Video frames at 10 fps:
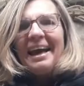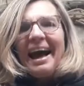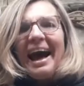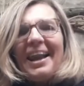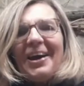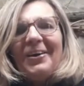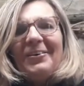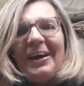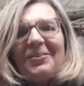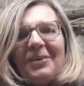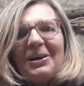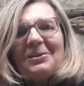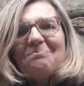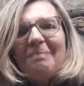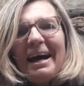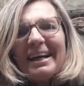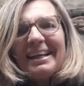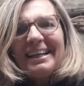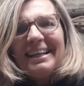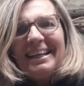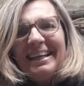Hello and welcome back.